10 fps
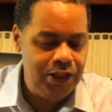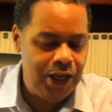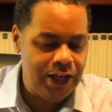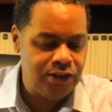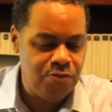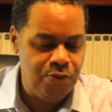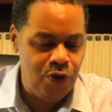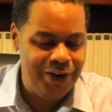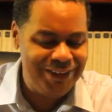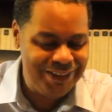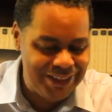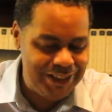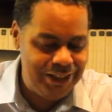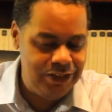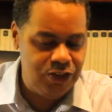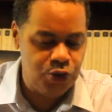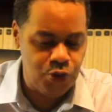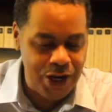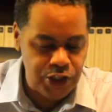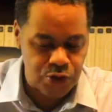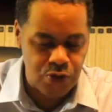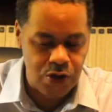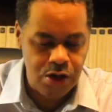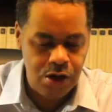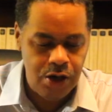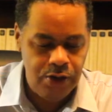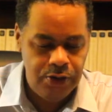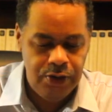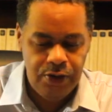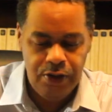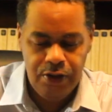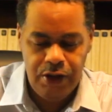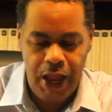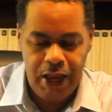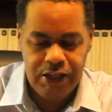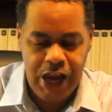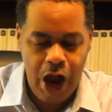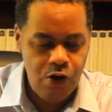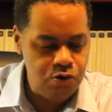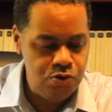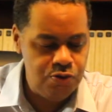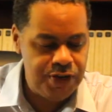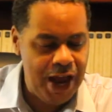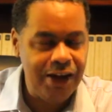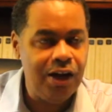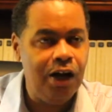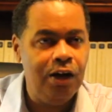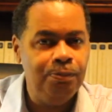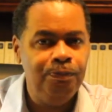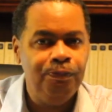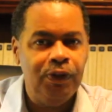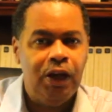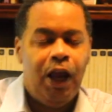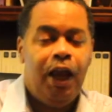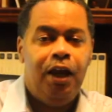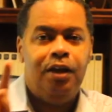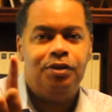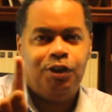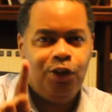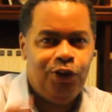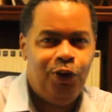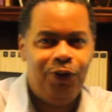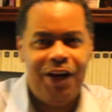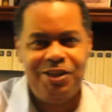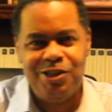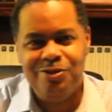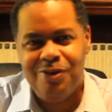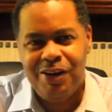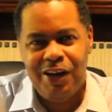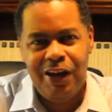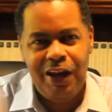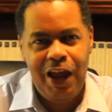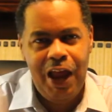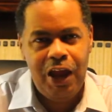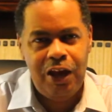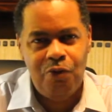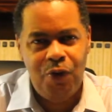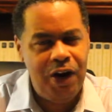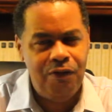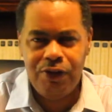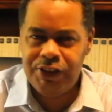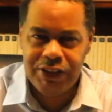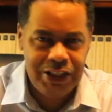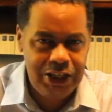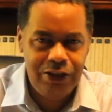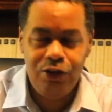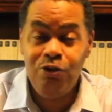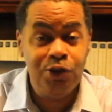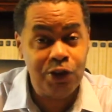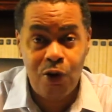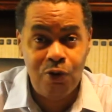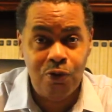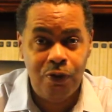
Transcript: as in boy, C, treasurer, at yahoo.com, and enter your donation. And whatever seed you sow,